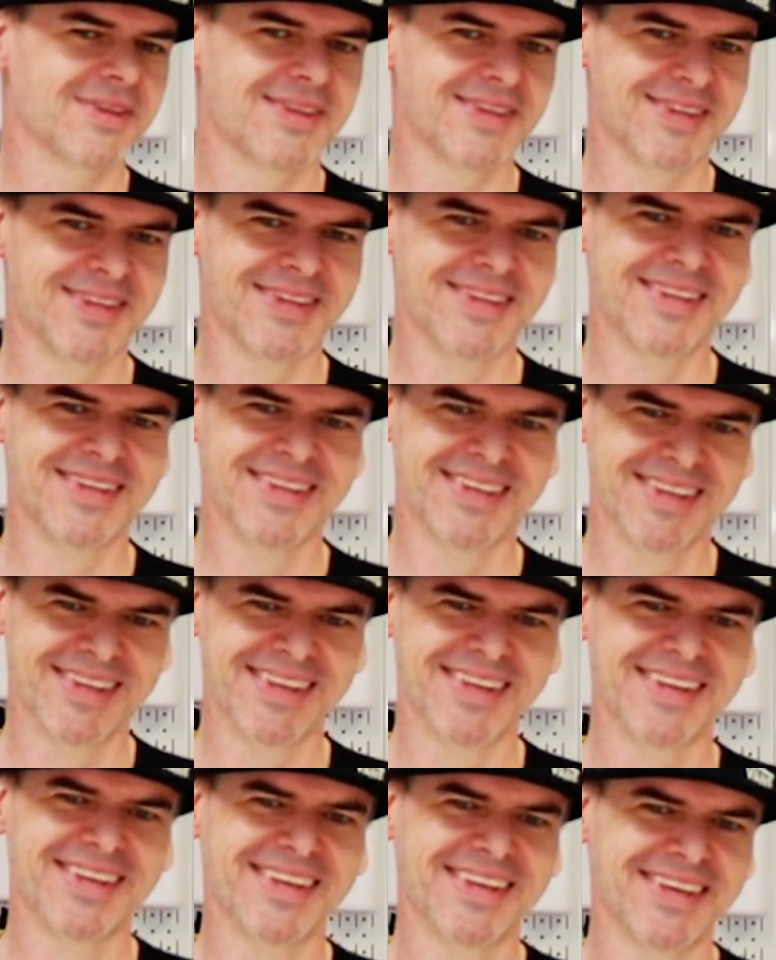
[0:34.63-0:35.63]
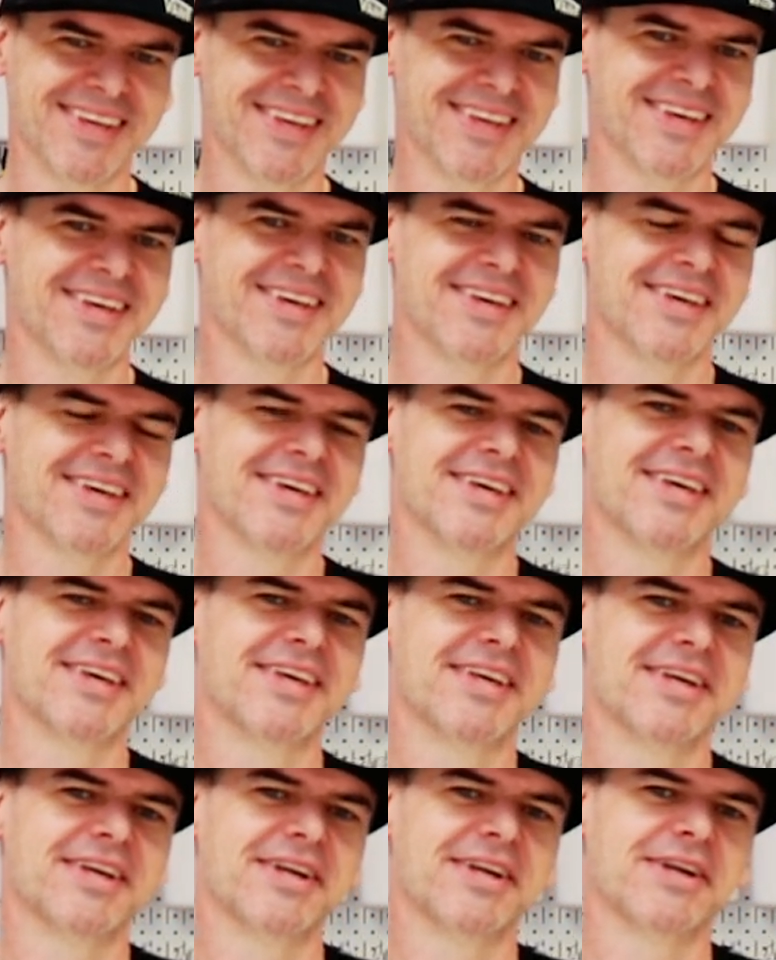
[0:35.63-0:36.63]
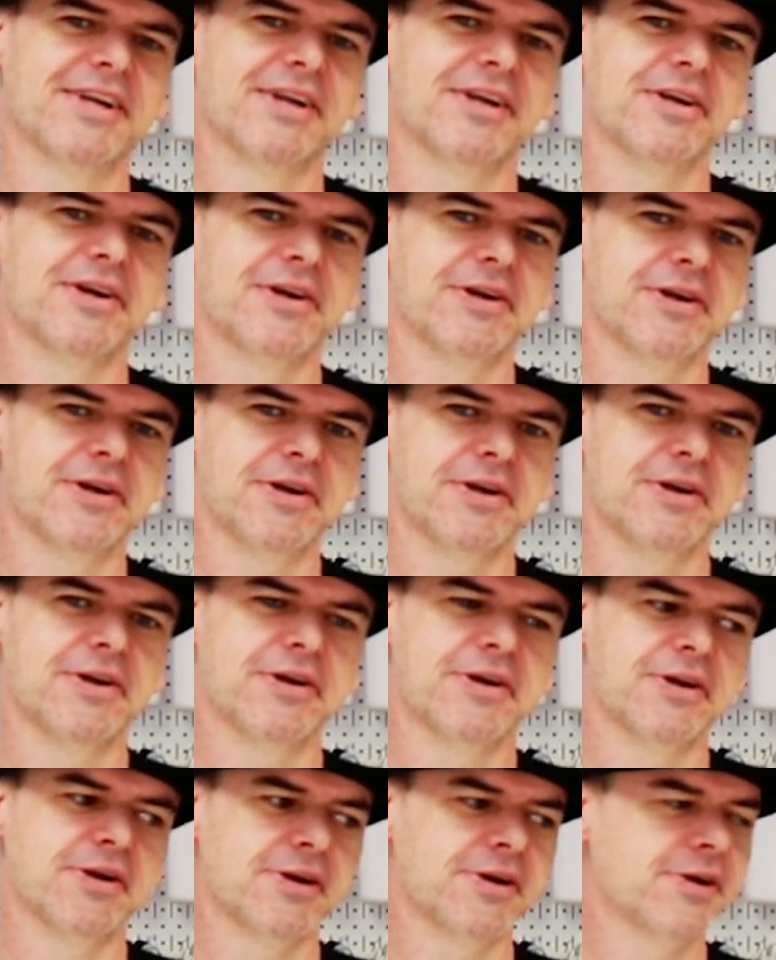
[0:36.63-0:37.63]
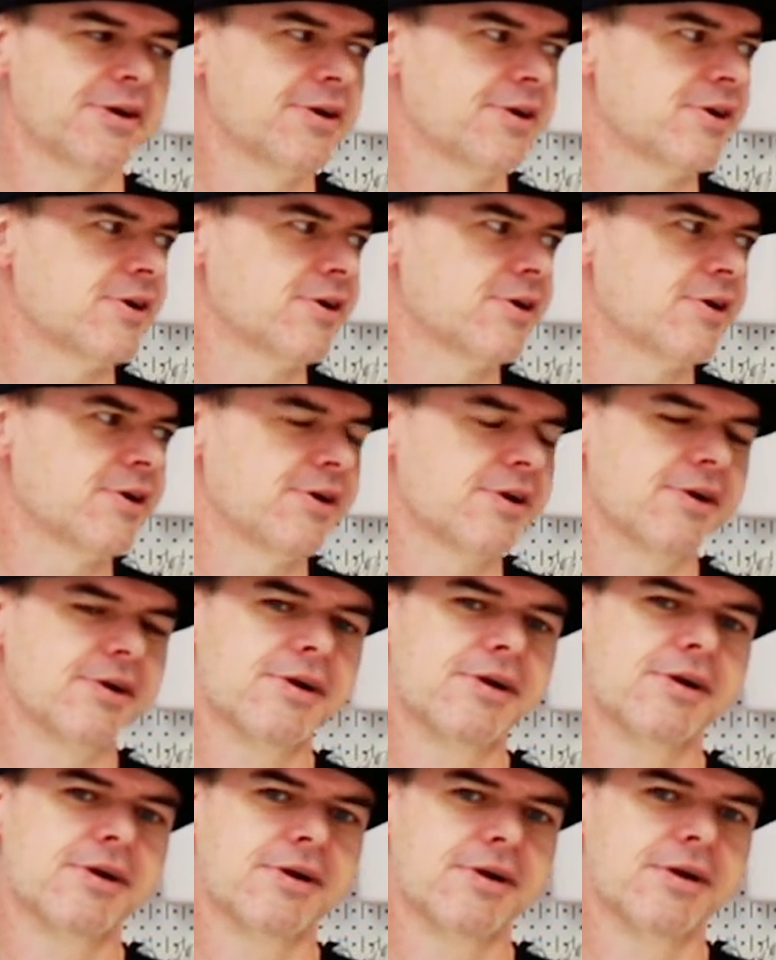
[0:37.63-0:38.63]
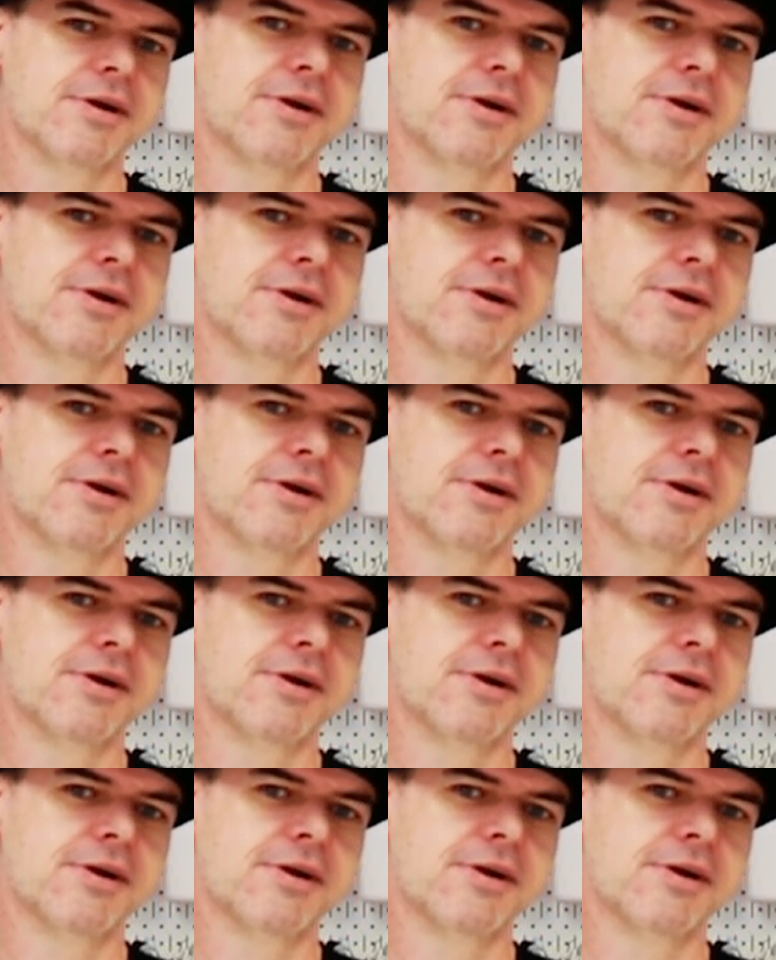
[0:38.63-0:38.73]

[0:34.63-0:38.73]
(silent)